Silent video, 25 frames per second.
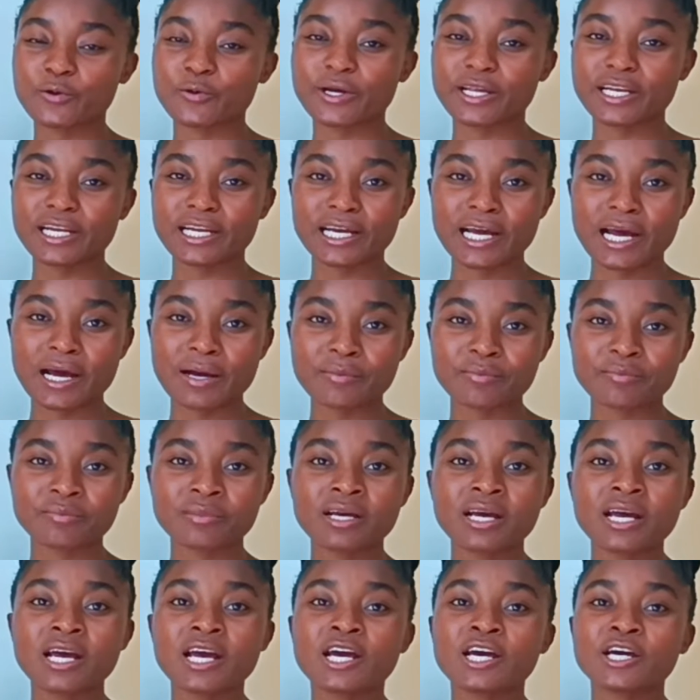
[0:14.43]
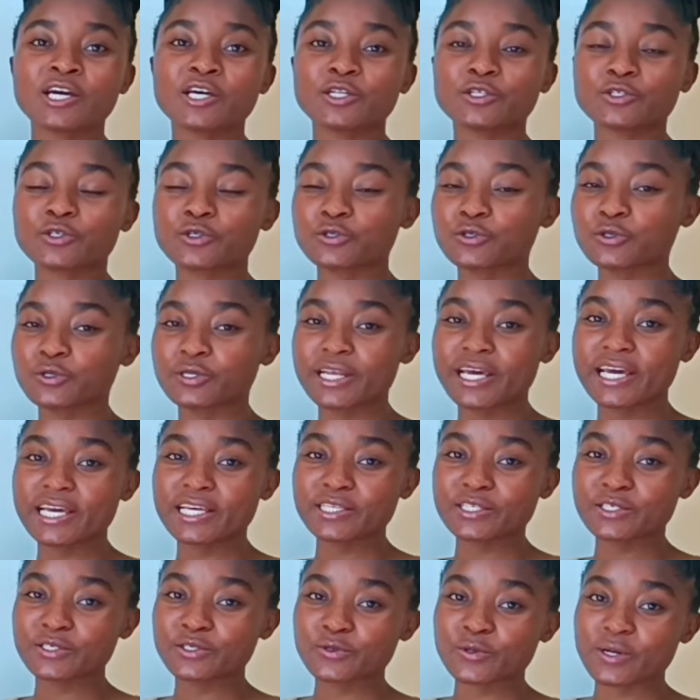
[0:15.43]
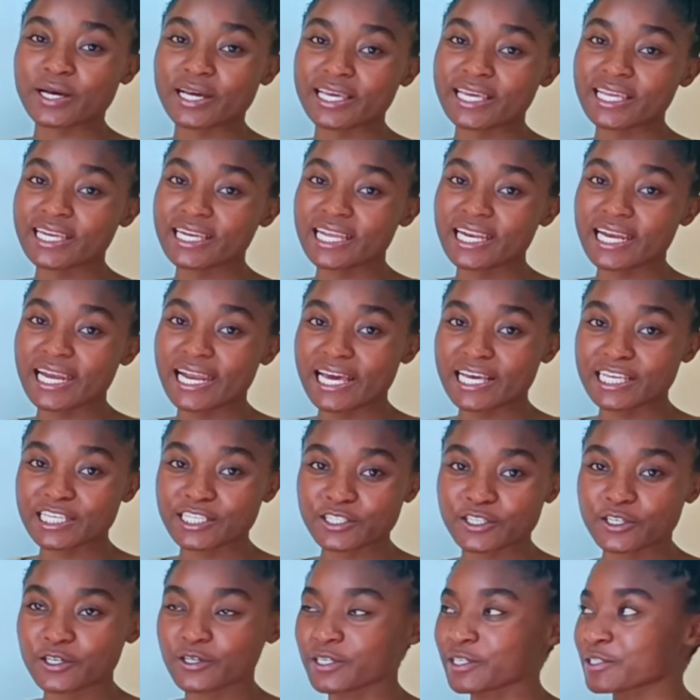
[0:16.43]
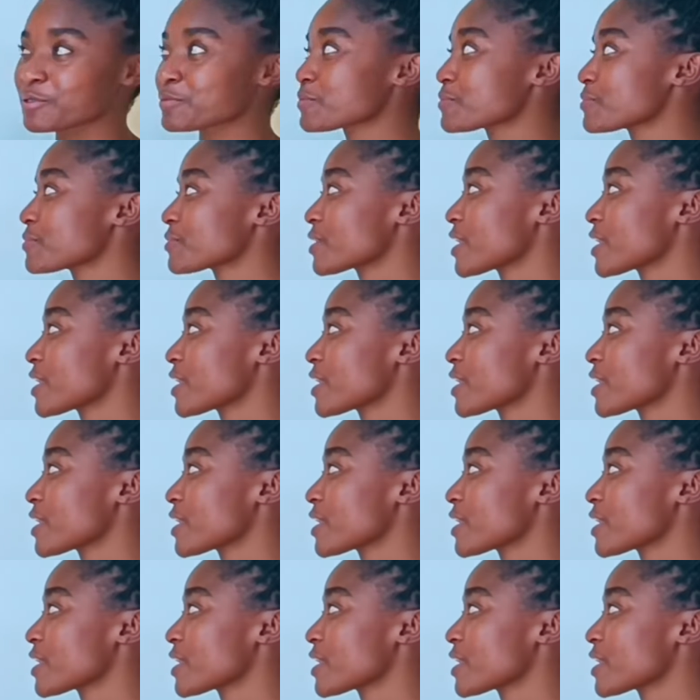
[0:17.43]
Welcome to today's Swahili lesson.